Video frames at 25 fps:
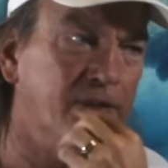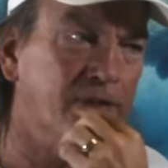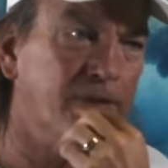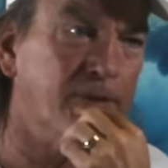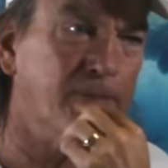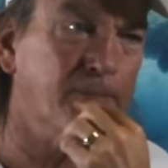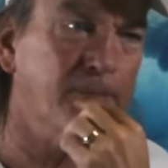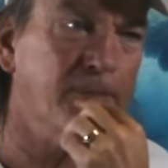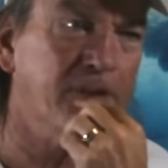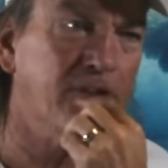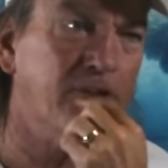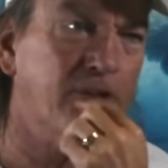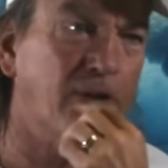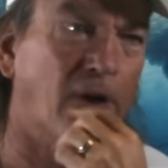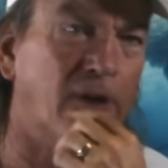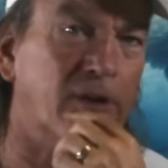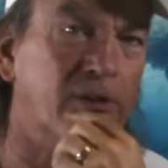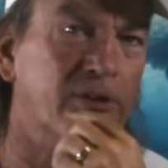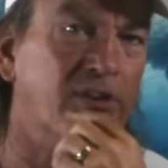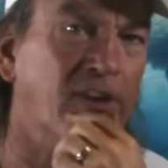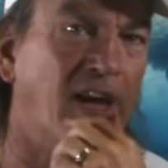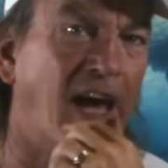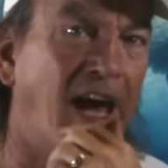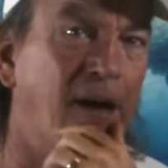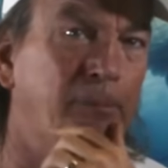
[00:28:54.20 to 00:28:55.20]
shouldn't be
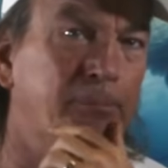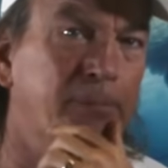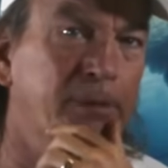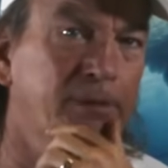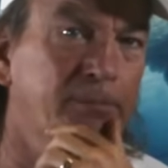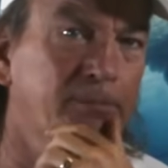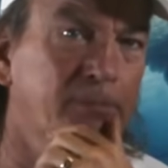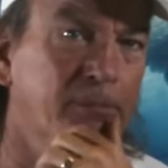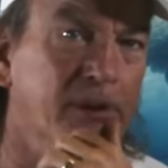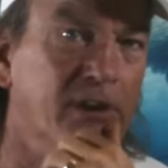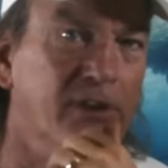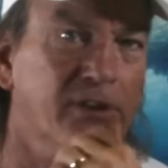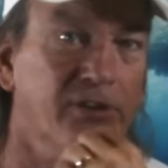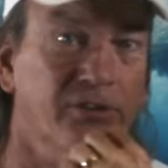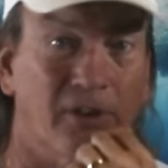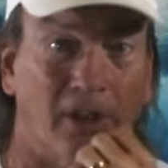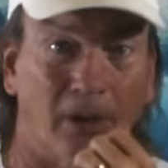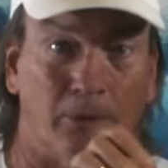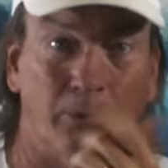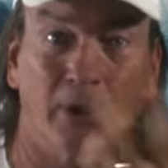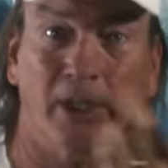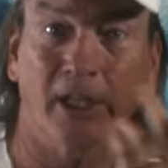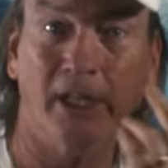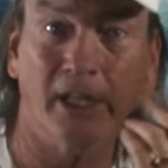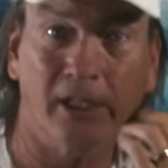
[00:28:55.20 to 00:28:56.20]
Sharks Happen, because I
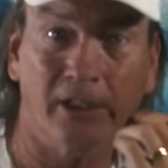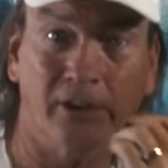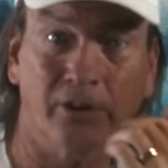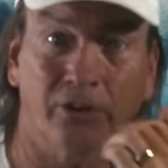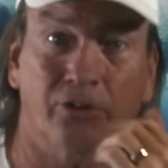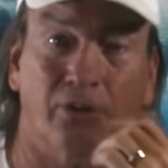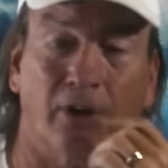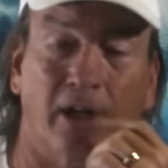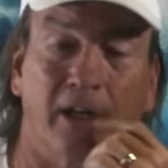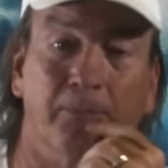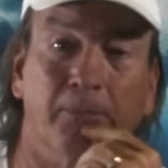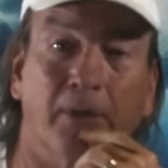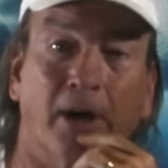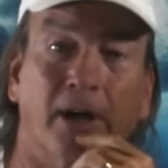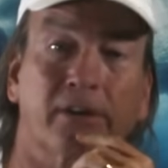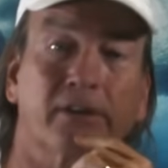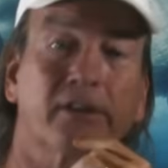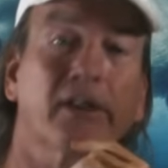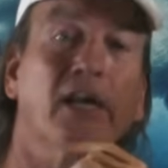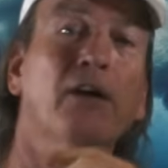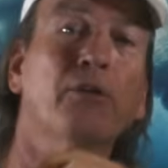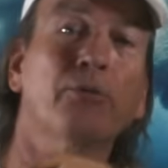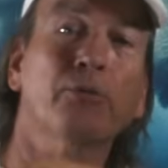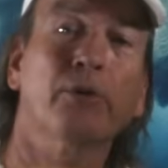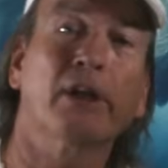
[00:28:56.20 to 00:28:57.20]
went ahead and trademarked
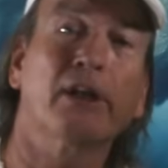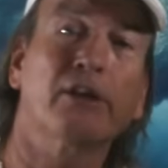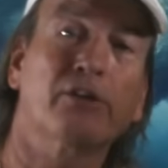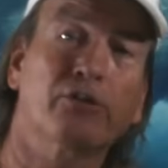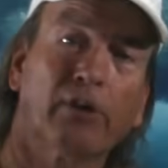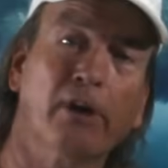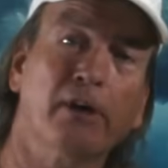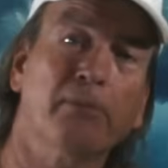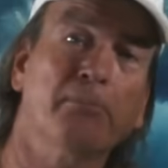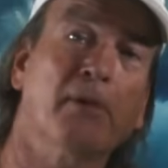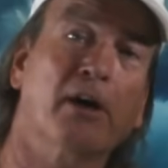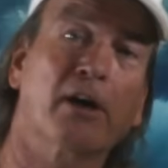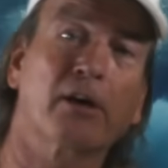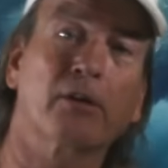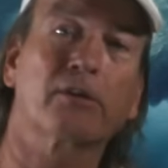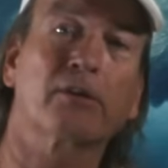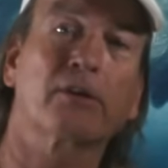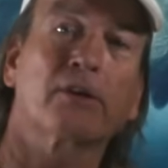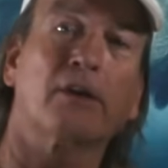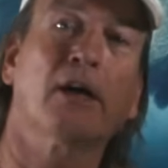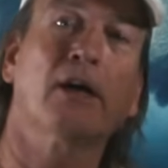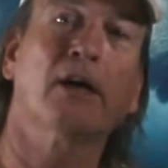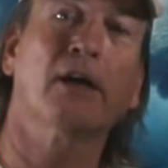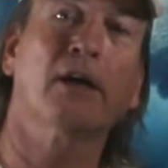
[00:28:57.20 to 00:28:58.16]
that one. I trademarked